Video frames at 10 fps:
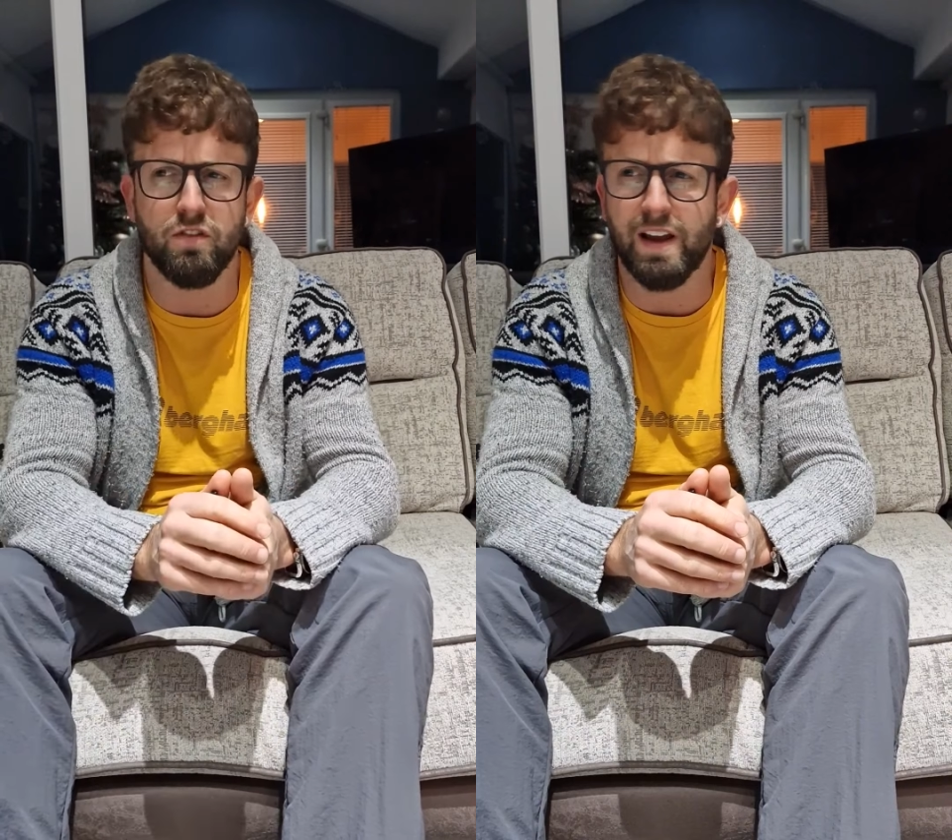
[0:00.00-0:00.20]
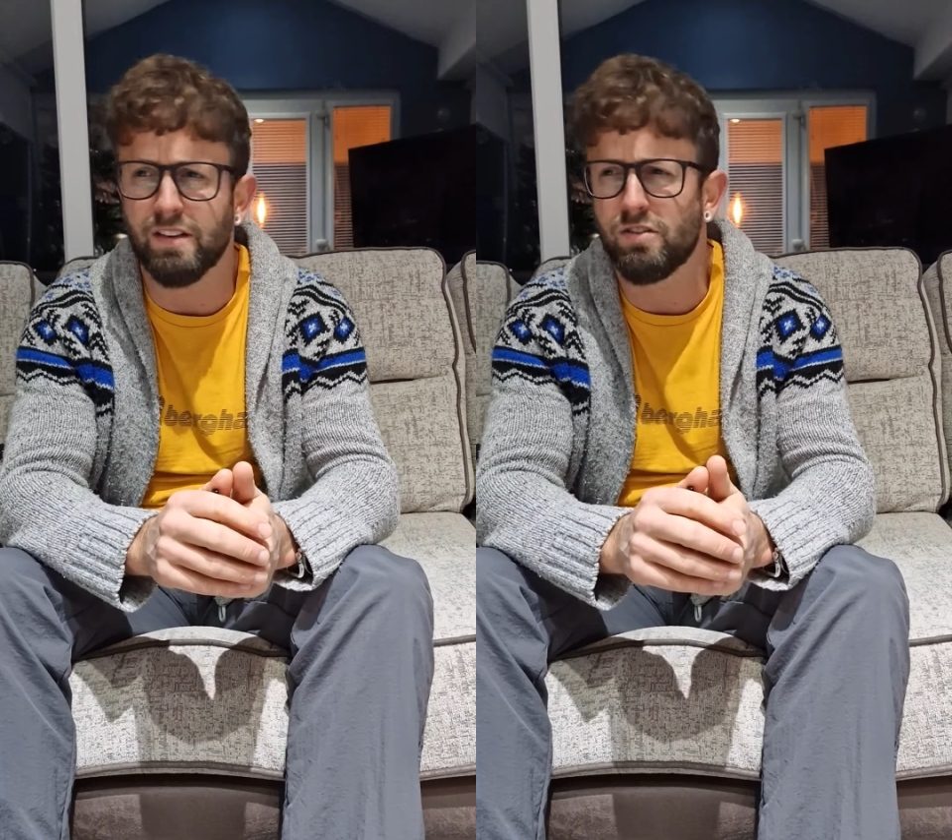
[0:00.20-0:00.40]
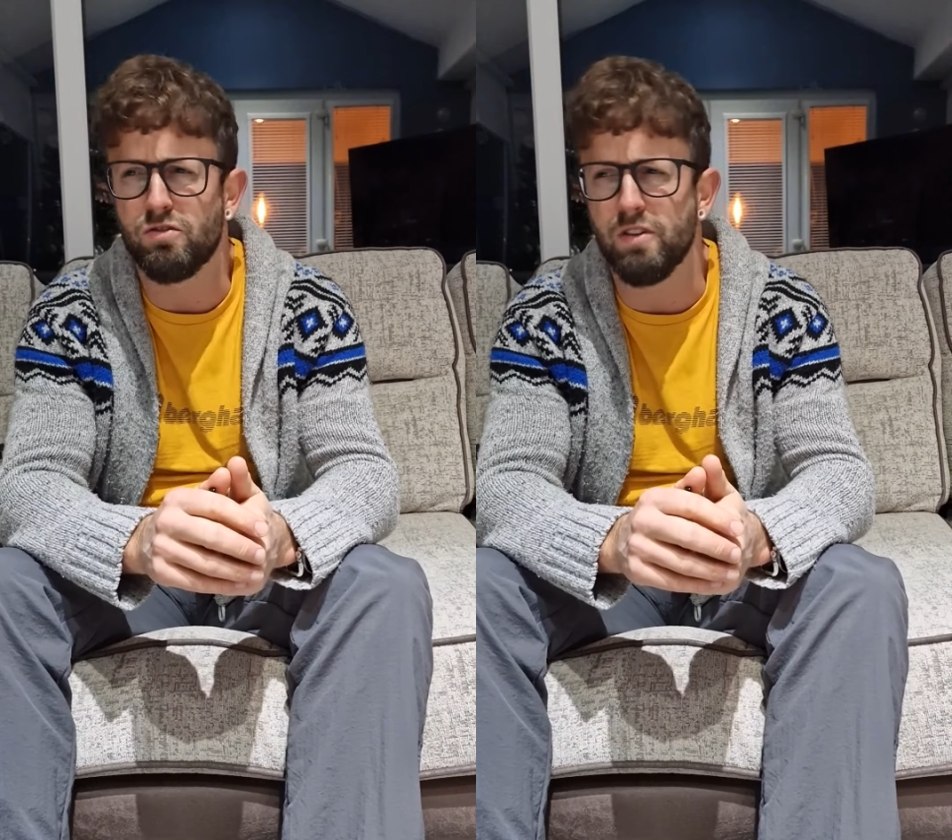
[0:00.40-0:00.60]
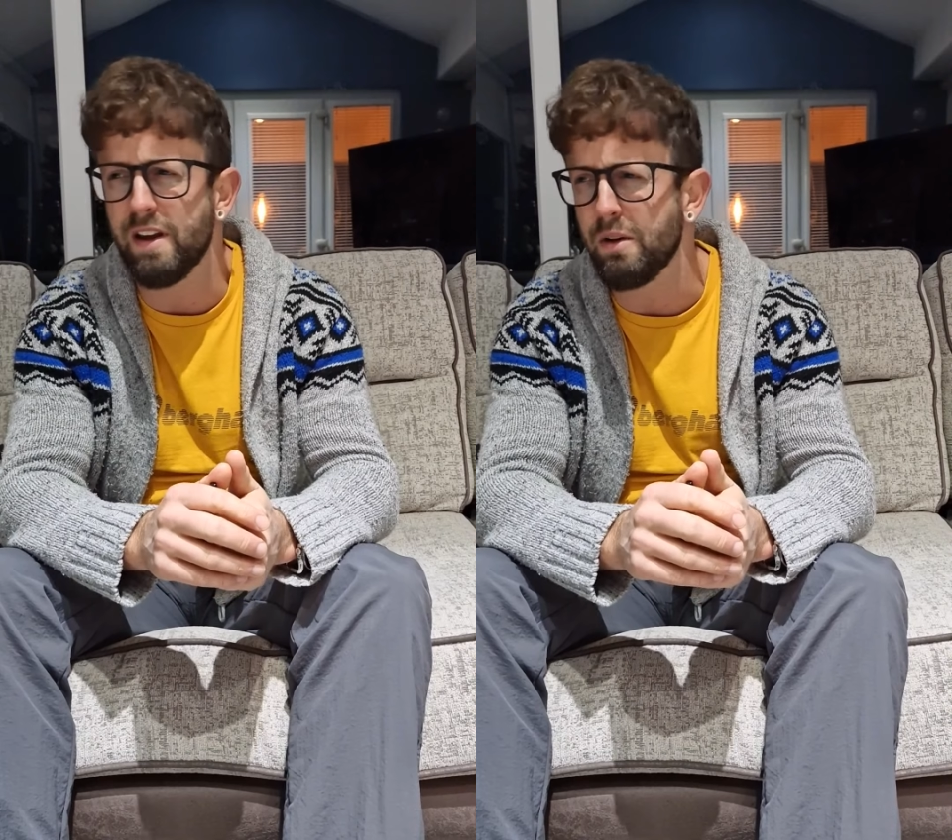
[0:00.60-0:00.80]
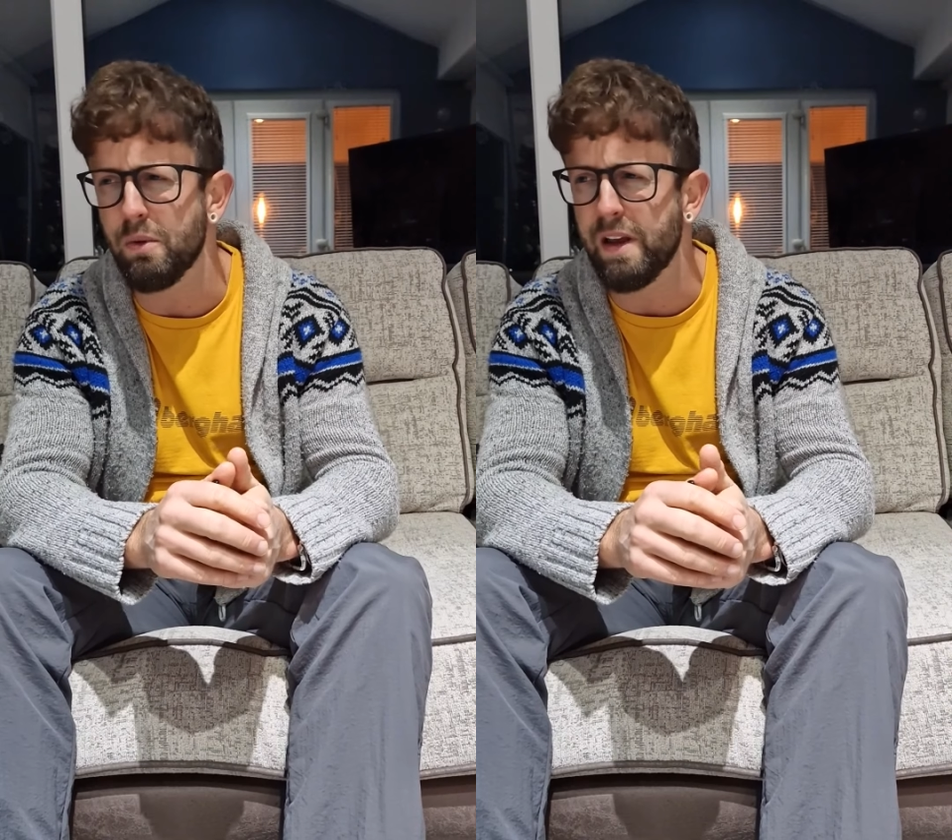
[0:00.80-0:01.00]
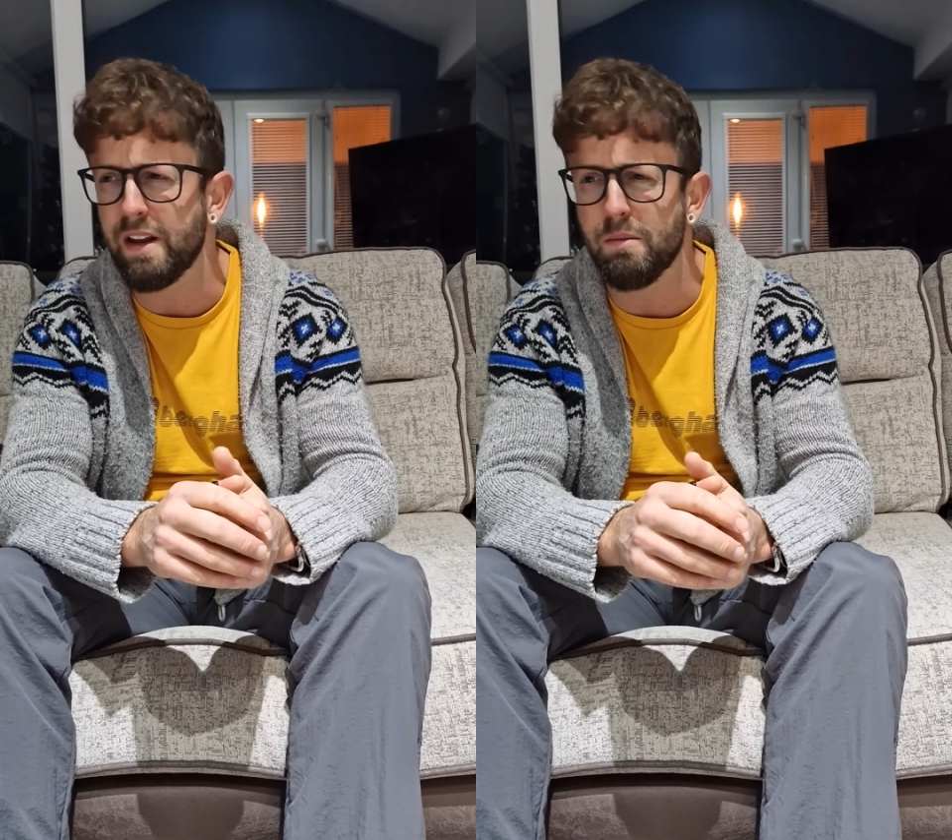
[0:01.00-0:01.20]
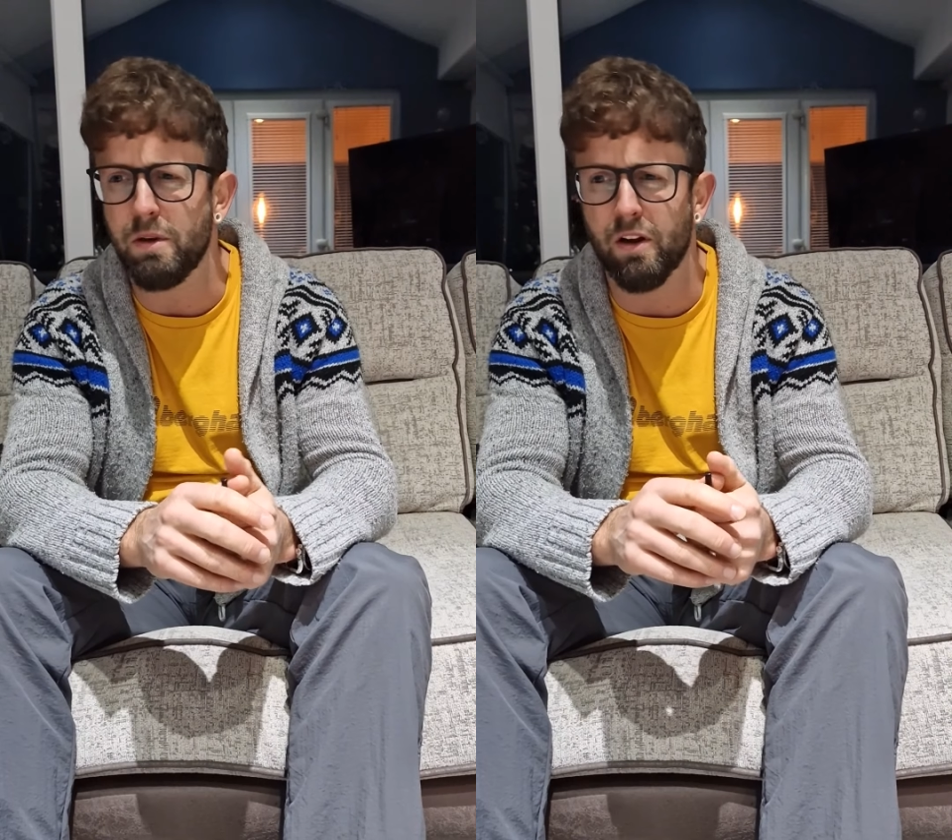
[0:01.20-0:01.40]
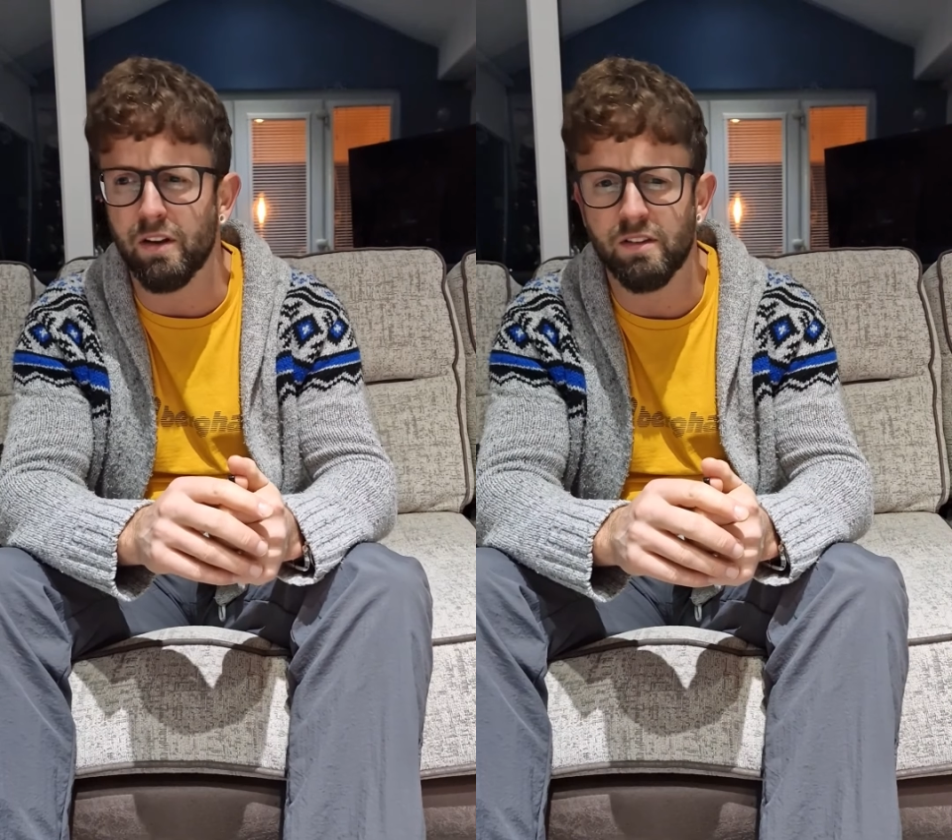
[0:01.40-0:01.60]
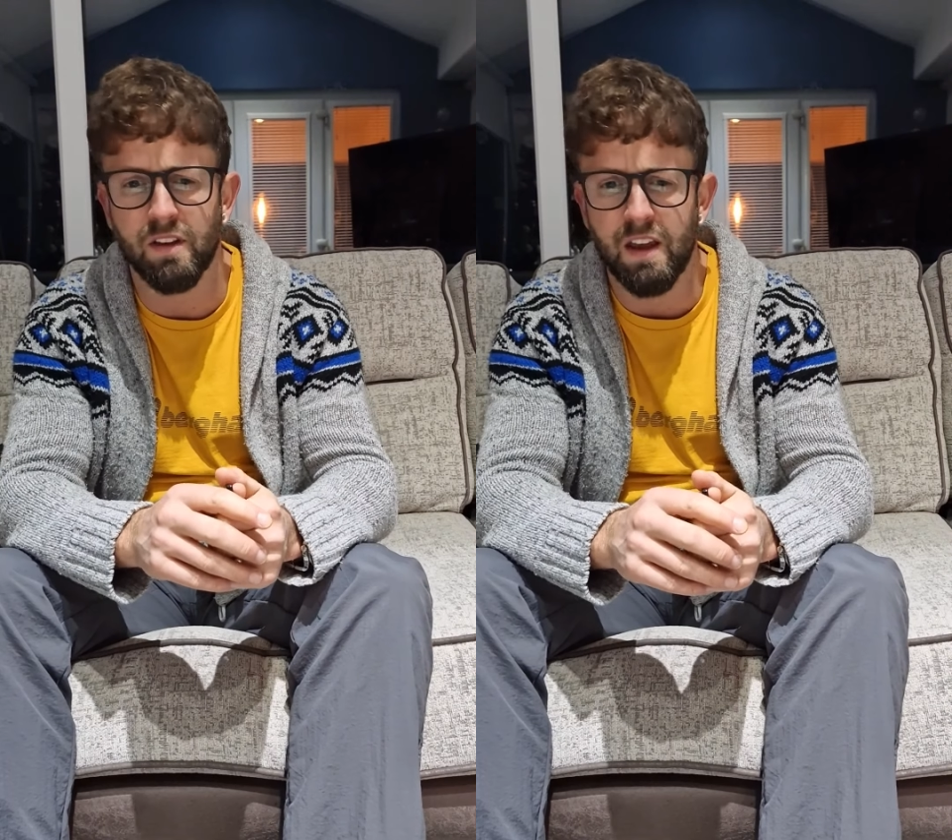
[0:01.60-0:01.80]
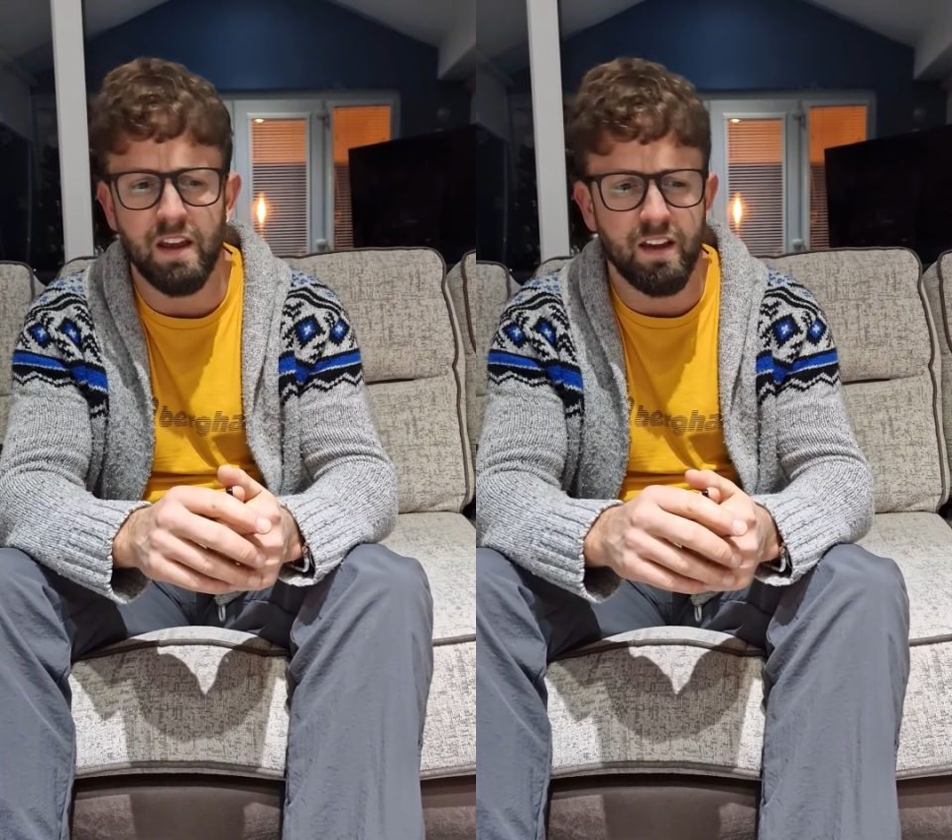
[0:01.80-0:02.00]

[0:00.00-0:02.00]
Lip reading: fire straight away, to be honest.